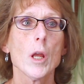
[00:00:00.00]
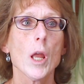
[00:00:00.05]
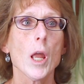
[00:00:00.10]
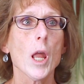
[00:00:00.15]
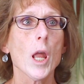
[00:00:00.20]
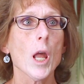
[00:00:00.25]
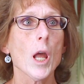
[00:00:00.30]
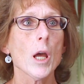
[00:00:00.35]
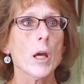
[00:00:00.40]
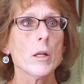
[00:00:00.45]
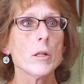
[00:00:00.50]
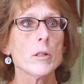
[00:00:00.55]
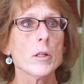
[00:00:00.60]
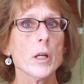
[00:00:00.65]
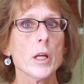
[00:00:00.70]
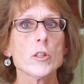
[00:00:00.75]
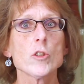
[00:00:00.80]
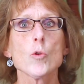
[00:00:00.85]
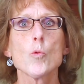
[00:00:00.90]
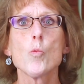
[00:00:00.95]
and
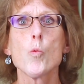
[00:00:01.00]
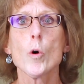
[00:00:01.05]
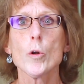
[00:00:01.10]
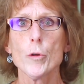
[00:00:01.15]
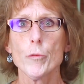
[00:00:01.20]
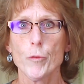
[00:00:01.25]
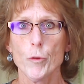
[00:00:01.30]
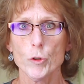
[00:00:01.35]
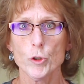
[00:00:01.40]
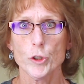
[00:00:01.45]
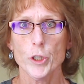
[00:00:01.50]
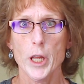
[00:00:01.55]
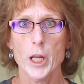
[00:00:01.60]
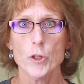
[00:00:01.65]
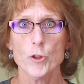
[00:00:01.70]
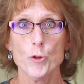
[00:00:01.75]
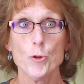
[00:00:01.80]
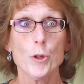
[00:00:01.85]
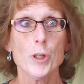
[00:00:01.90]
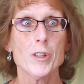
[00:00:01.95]
it's a wonderful
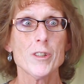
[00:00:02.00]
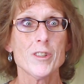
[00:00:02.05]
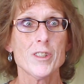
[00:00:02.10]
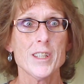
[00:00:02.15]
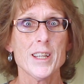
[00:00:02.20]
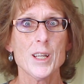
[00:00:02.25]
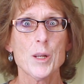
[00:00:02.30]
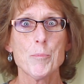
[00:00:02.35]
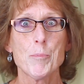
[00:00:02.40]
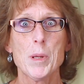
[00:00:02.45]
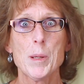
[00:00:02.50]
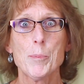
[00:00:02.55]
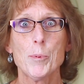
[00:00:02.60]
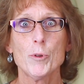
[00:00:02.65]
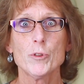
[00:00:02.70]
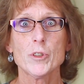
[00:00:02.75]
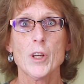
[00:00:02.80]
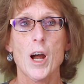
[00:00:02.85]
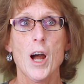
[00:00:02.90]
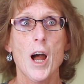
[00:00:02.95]
change. You can see it in
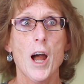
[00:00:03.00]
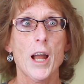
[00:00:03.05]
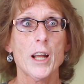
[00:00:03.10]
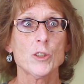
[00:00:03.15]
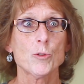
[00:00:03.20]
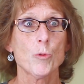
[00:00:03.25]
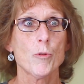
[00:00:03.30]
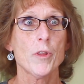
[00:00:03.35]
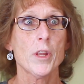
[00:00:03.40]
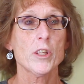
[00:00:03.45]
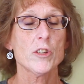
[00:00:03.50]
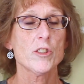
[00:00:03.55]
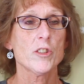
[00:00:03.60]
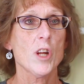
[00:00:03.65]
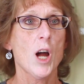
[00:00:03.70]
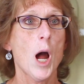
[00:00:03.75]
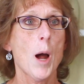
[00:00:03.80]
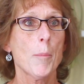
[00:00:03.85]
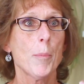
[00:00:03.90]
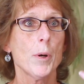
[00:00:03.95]
people's eyes. When they
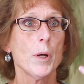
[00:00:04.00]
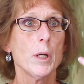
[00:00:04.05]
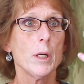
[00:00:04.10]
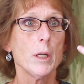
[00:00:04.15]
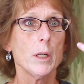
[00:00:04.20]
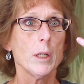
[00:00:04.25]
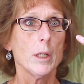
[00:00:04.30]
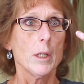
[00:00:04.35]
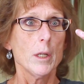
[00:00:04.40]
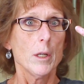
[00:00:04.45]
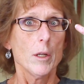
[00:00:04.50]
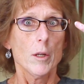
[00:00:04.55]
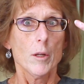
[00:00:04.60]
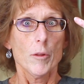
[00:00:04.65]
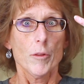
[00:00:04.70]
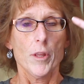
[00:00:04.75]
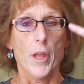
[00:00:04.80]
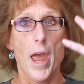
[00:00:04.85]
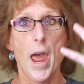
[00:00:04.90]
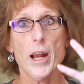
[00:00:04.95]
stop
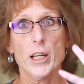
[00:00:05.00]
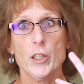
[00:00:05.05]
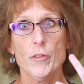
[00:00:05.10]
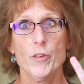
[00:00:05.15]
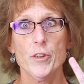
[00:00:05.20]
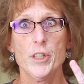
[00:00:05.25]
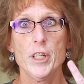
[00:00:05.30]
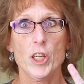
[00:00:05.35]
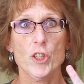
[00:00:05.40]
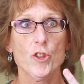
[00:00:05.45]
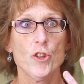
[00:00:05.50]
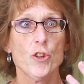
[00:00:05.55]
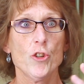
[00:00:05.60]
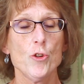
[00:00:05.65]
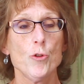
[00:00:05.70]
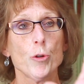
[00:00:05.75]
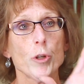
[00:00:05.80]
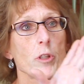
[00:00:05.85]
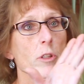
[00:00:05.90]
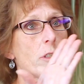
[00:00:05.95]
the active addiction,
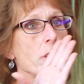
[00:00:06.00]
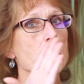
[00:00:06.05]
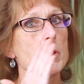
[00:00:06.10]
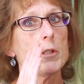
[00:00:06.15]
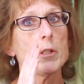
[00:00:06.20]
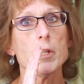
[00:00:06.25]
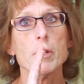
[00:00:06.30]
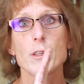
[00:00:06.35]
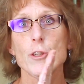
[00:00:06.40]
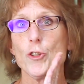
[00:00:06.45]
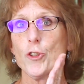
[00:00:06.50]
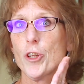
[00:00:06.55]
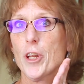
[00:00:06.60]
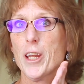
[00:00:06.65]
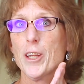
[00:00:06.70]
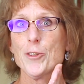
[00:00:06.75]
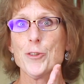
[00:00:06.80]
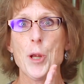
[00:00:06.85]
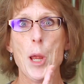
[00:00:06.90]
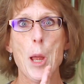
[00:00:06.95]
you can see the
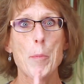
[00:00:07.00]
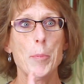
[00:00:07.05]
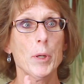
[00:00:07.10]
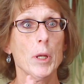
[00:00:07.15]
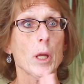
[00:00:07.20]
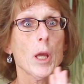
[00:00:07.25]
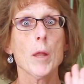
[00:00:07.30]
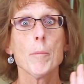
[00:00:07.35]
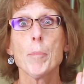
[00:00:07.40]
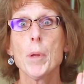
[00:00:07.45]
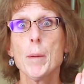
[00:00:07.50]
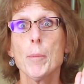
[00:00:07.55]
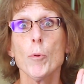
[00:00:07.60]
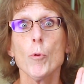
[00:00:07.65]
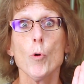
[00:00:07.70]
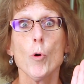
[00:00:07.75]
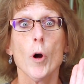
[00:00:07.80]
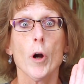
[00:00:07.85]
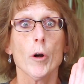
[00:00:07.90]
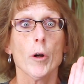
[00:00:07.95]
change happening. And people
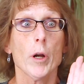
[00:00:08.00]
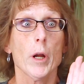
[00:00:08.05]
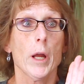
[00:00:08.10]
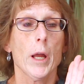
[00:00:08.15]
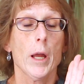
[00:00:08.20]
who are